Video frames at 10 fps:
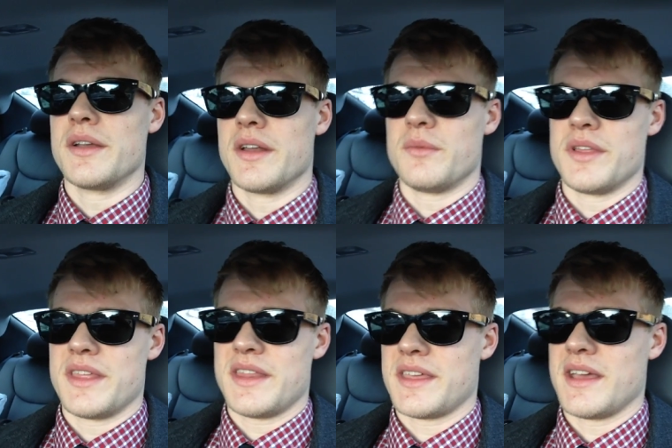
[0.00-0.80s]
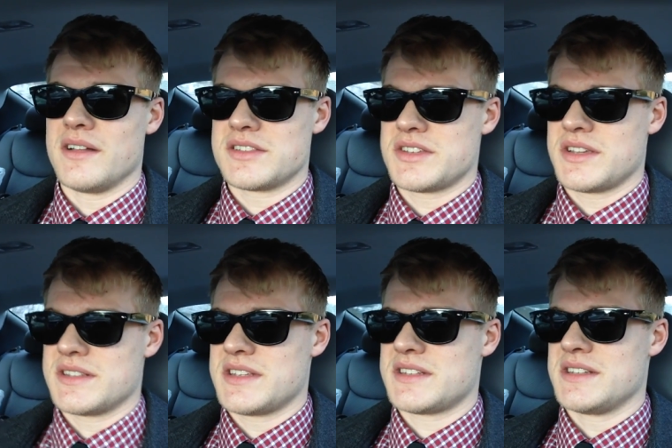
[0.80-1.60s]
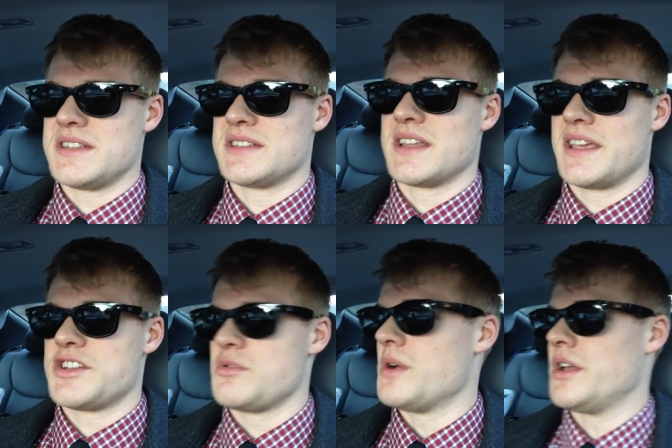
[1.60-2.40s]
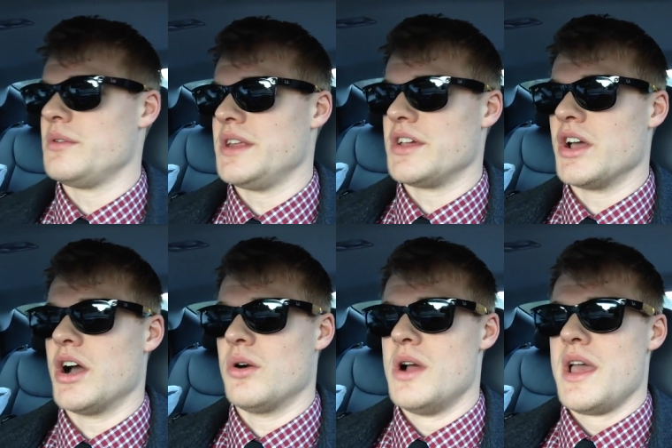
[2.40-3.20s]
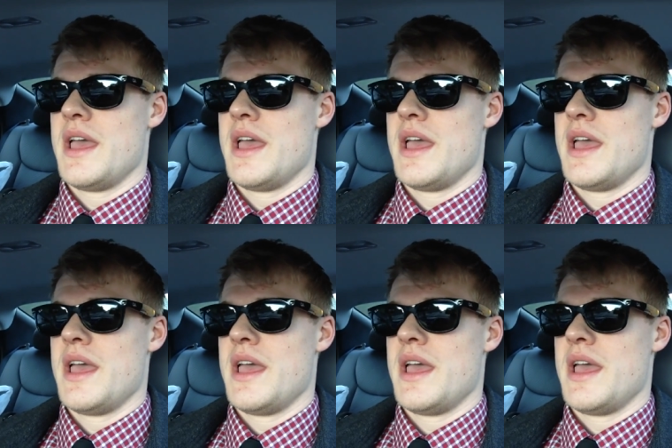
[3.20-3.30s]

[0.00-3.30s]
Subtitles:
You know, with anything else, consistency is going to get you where you need to go.